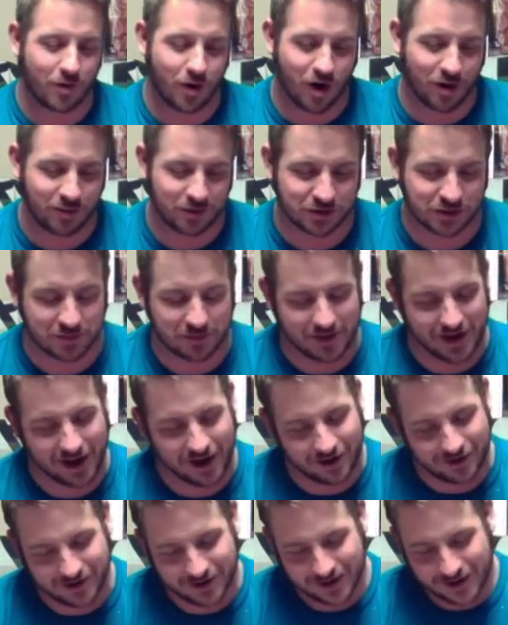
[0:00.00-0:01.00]
marbles
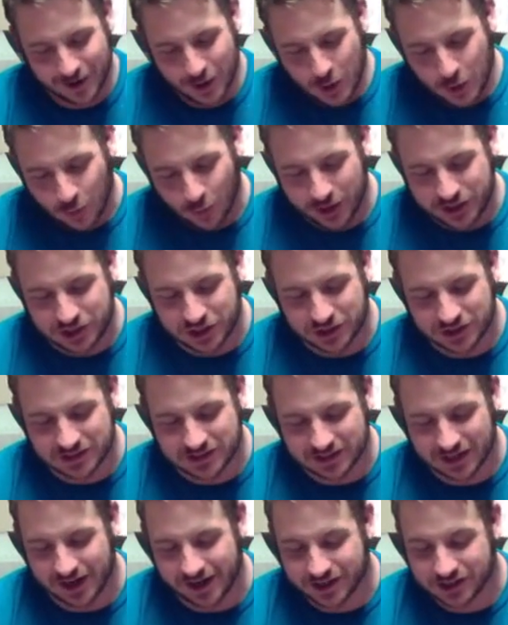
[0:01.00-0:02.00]
about, which
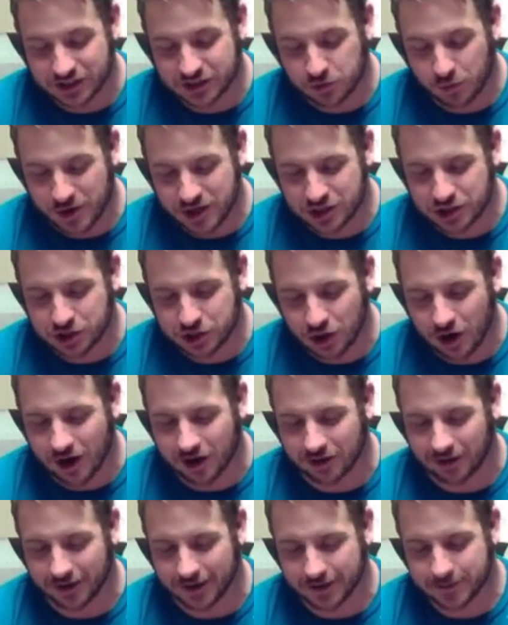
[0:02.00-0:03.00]
is Swiss
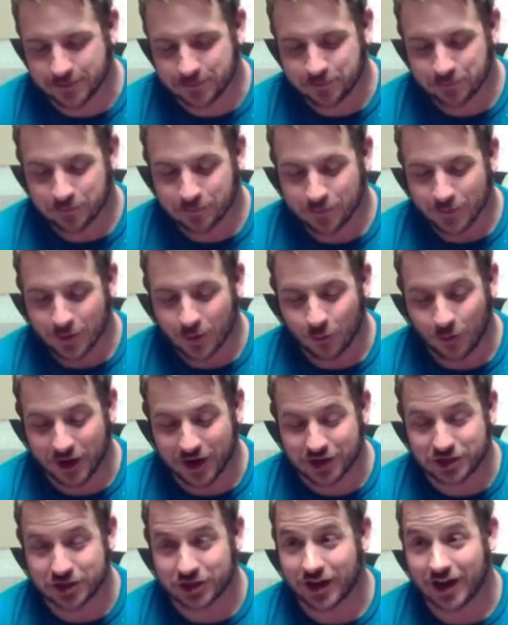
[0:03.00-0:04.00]
chocolate,
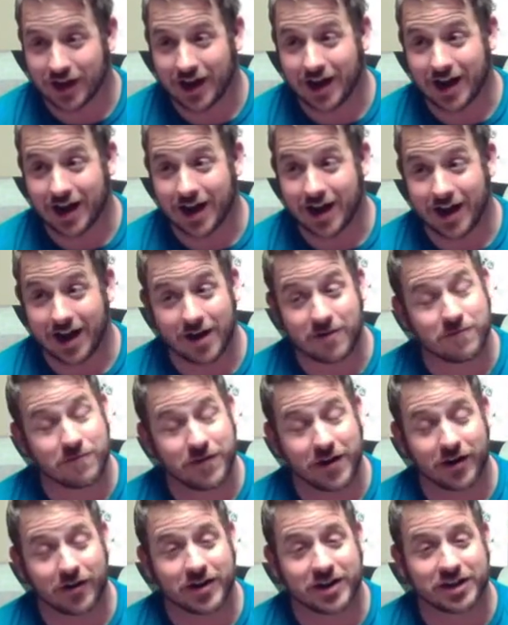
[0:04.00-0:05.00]
which I'm
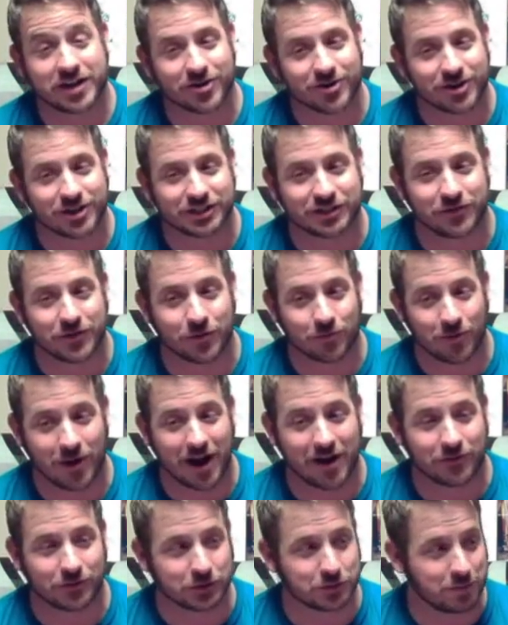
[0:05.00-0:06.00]
very curious if it
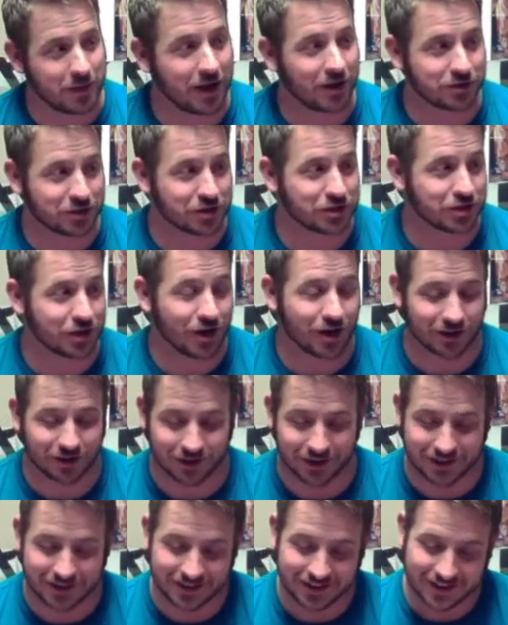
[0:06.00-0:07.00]
rivals Belgian
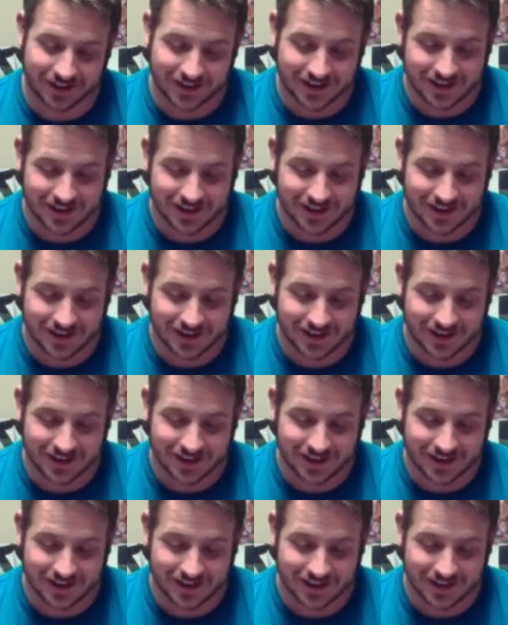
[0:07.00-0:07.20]
chocolate.